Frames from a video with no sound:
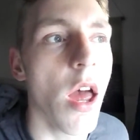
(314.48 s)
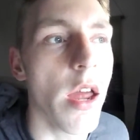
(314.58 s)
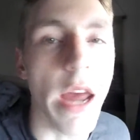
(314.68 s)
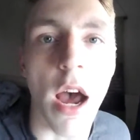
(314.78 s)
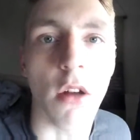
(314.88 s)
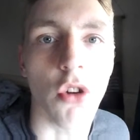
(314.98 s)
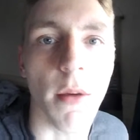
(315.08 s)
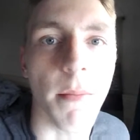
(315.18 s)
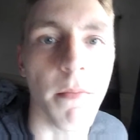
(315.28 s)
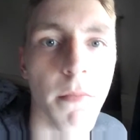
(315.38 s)
yeah, I'll try
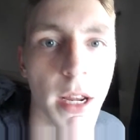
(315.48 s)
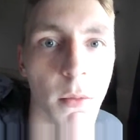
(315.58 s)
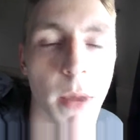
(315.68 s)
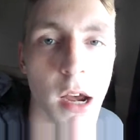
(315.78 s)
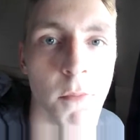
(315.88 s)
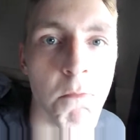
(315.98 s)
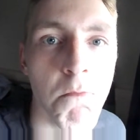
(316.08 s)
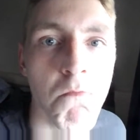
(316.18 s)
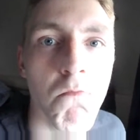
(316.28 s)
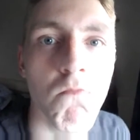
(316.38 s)
and make them
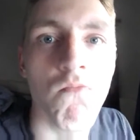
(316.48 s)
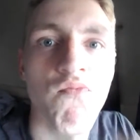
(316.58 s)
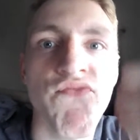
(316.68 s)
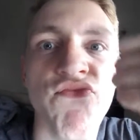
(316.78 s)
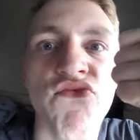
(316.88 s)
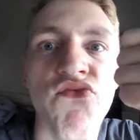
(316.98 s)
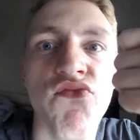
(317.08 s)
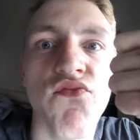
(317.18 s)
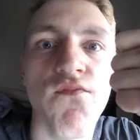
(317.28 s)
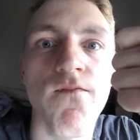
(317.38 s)
better.
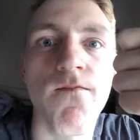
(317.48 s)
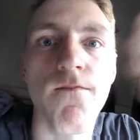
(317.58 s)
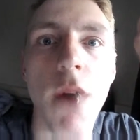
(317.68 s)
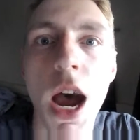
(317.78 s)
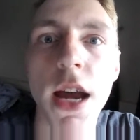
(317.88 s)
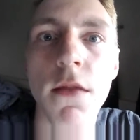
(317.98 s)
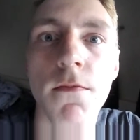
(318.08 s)
Bye.